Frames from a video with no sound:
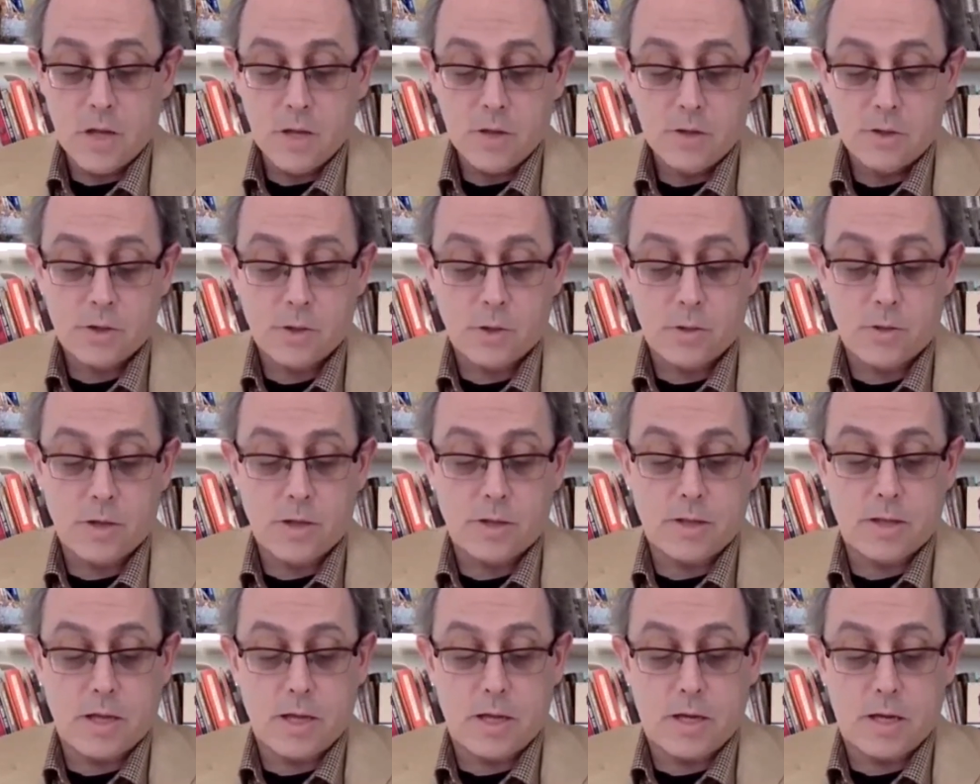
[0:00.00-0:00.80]
so
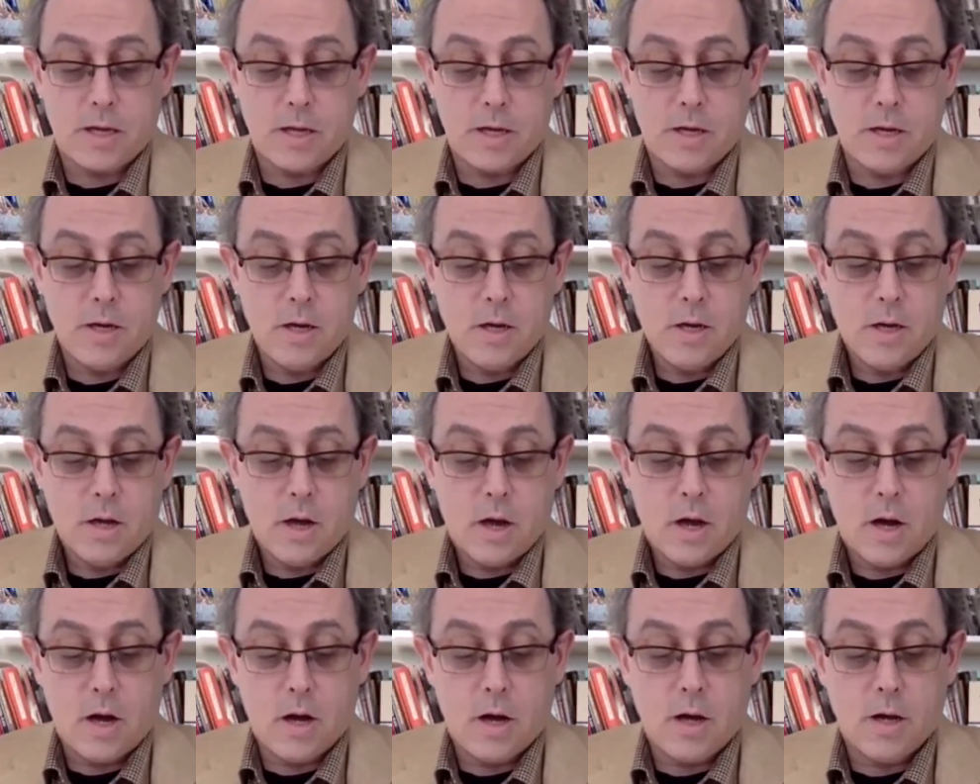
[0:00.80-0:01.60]
that they can
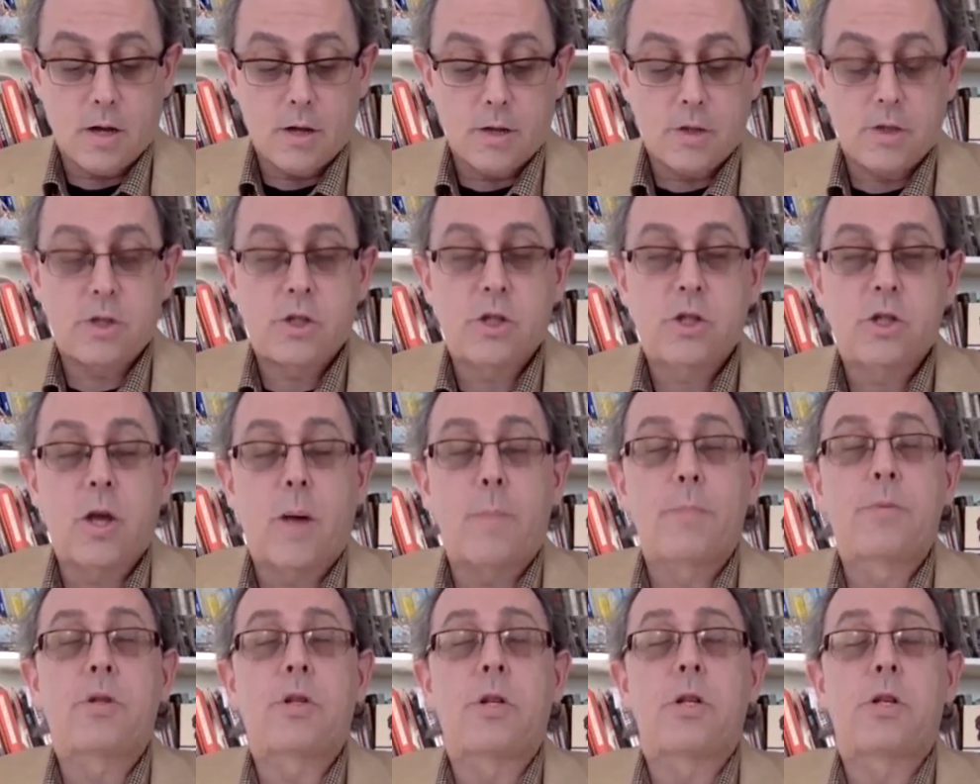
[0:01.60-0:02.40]

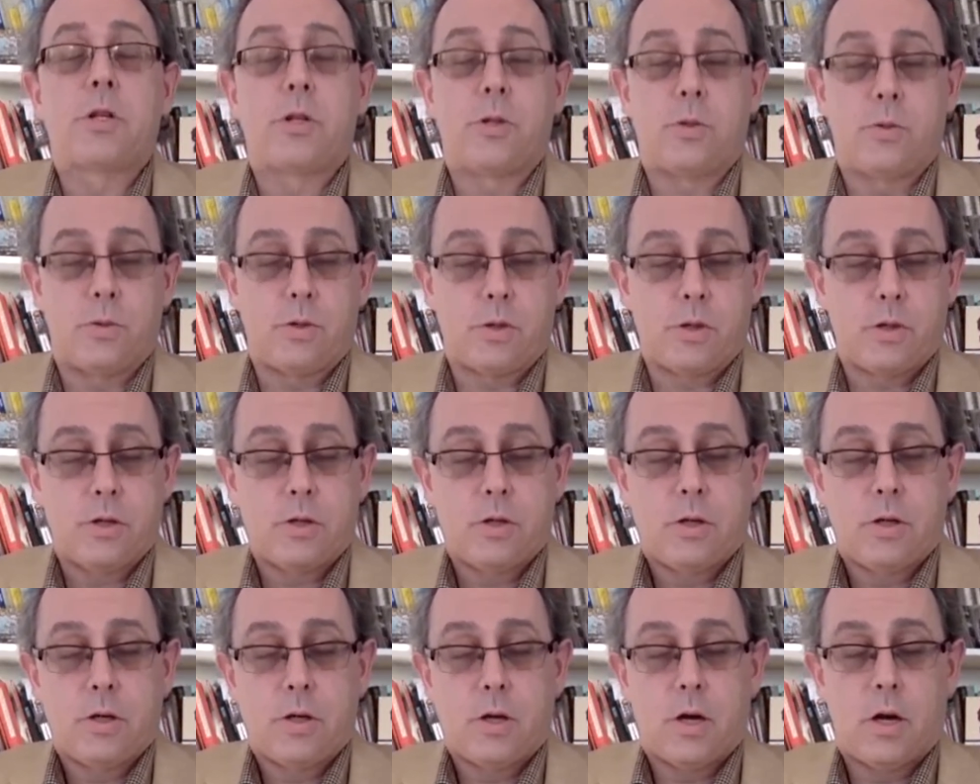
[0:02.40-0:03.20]
substitute
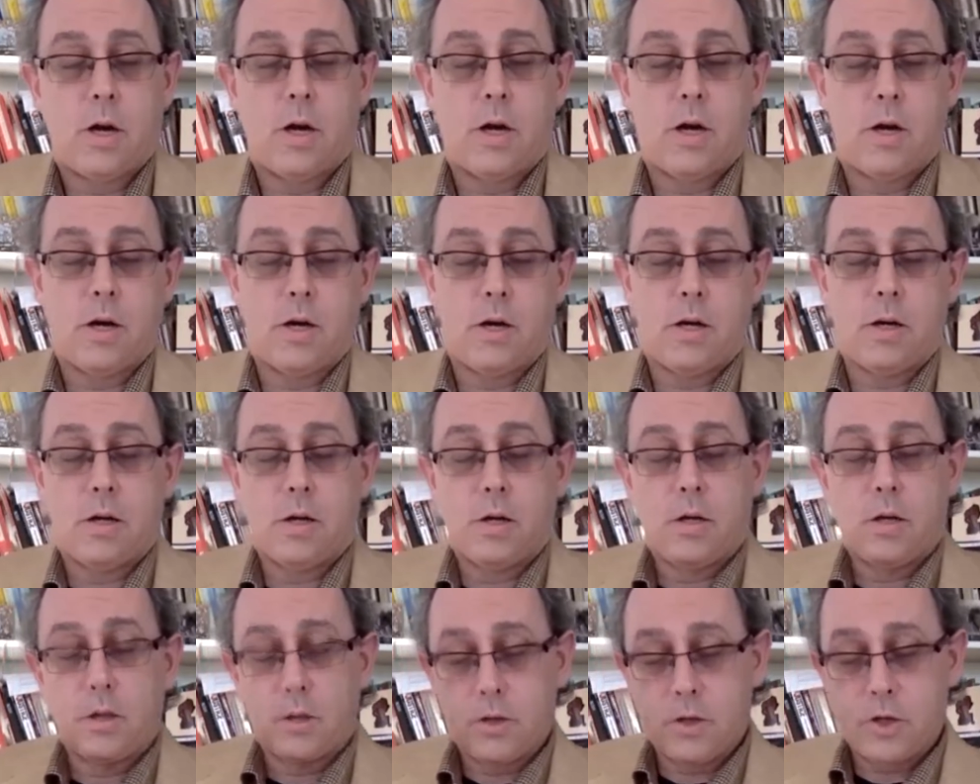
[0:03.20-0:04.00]

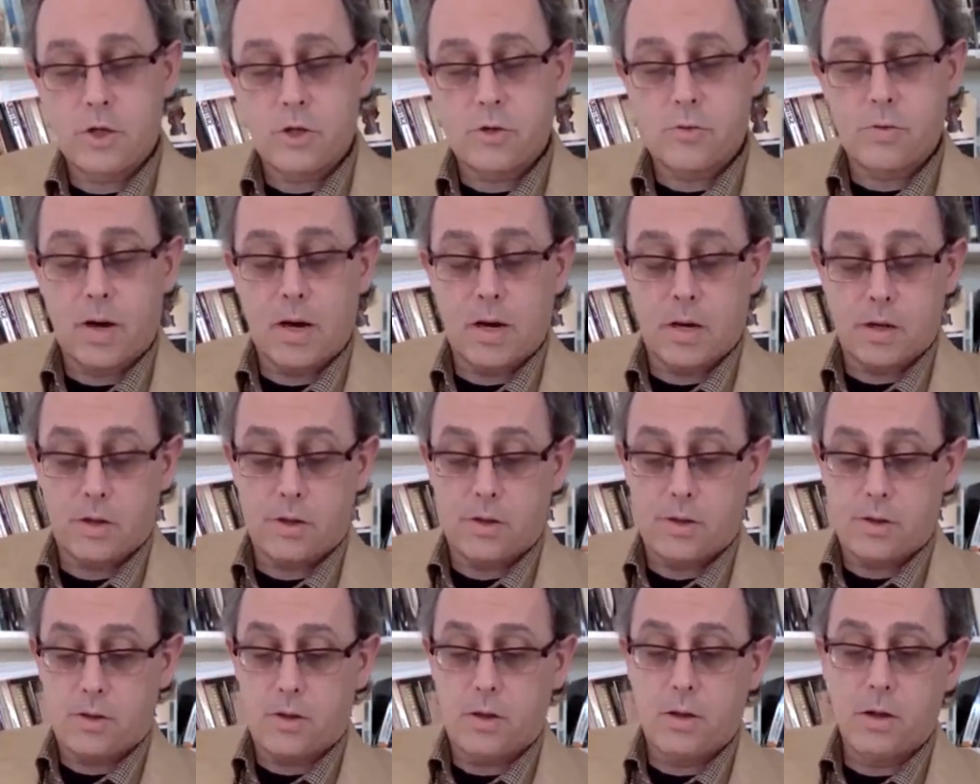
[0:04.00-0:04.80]

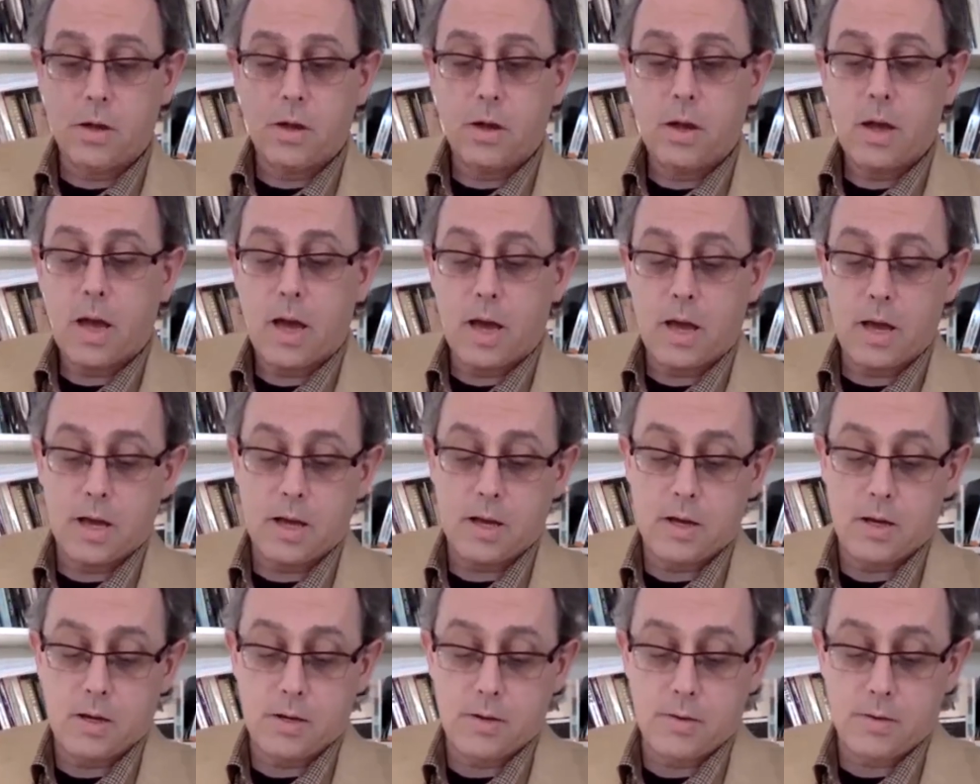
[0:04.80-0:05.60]
strength
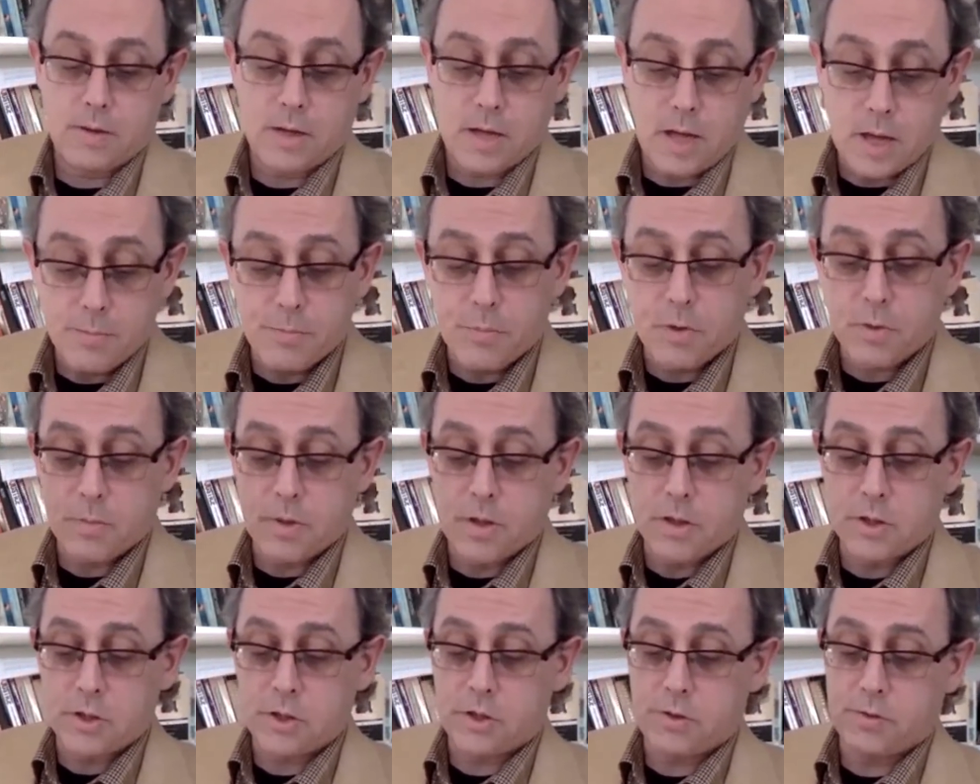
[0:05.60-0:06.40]
and the
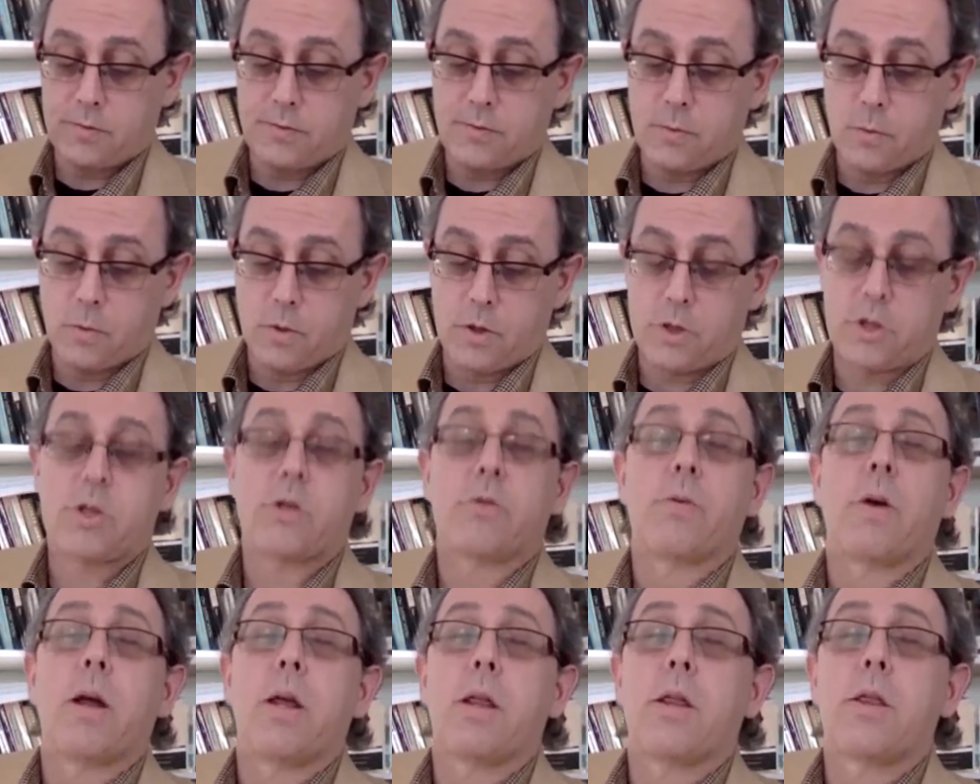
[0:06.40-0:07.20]
implements for
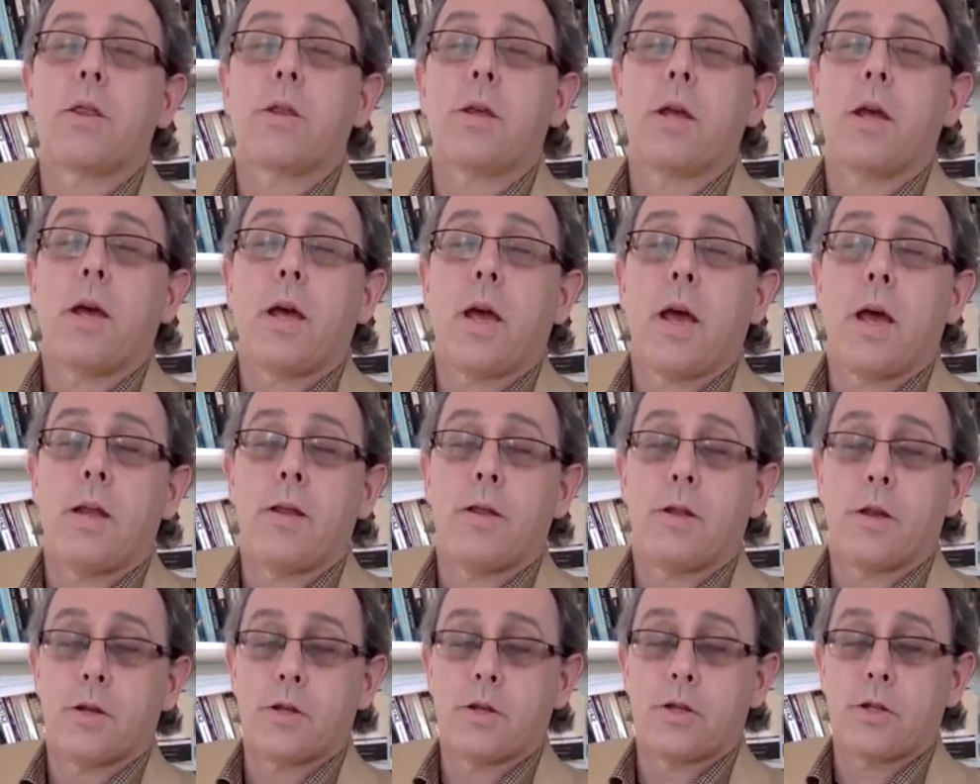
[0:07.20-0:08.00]
strength,
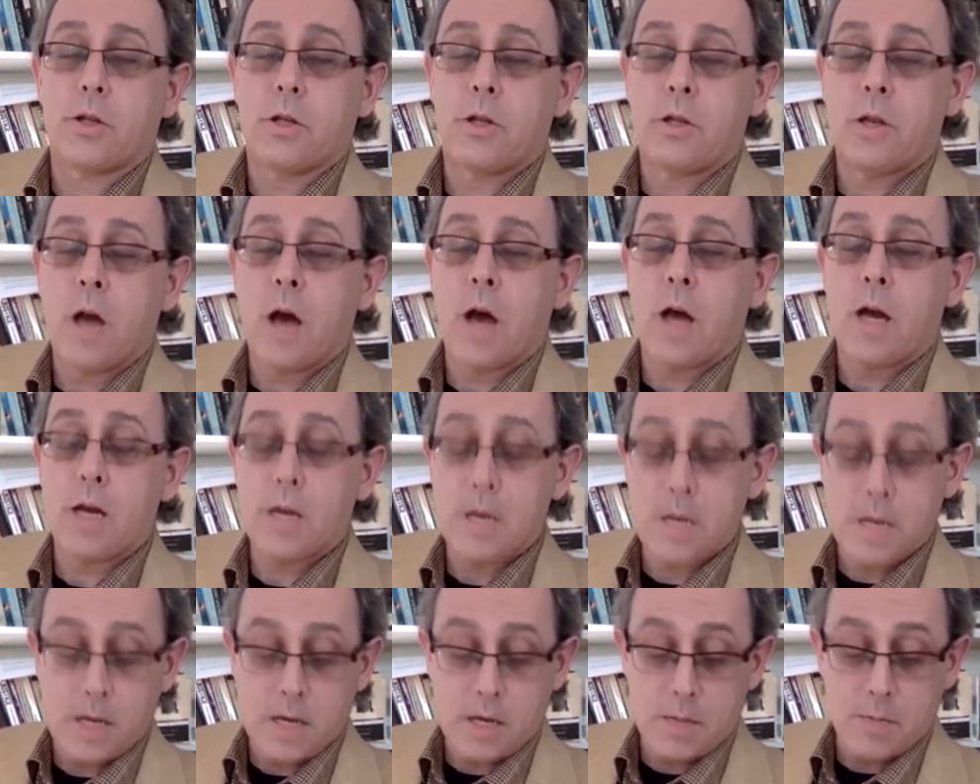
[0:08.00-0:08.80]
and thus not
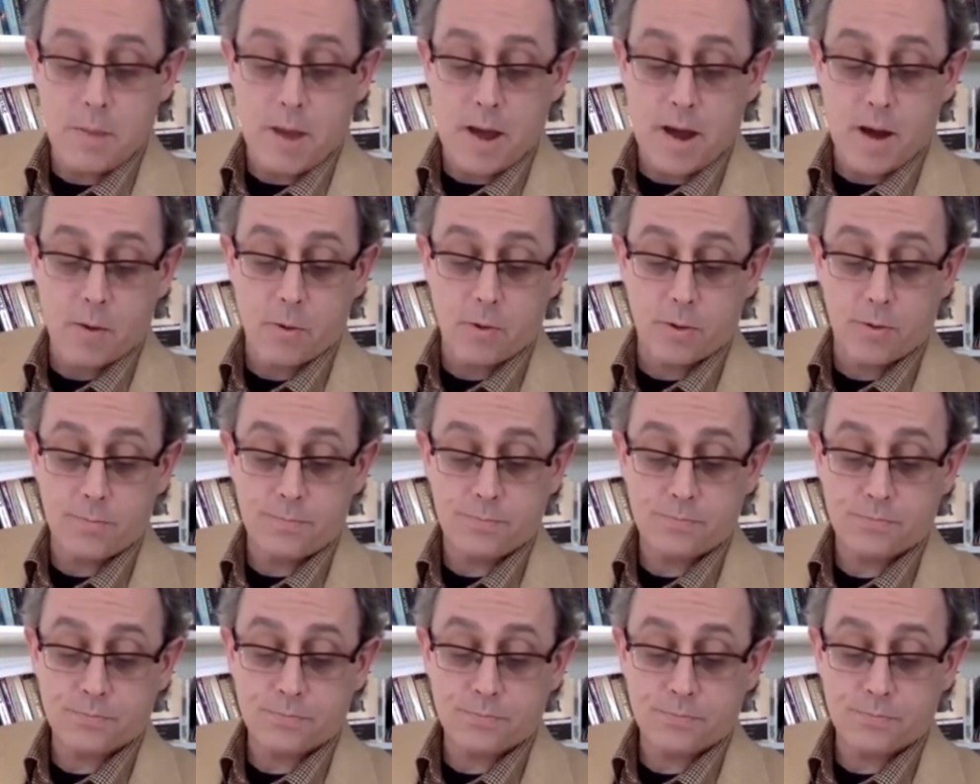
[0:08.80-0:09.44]
need power.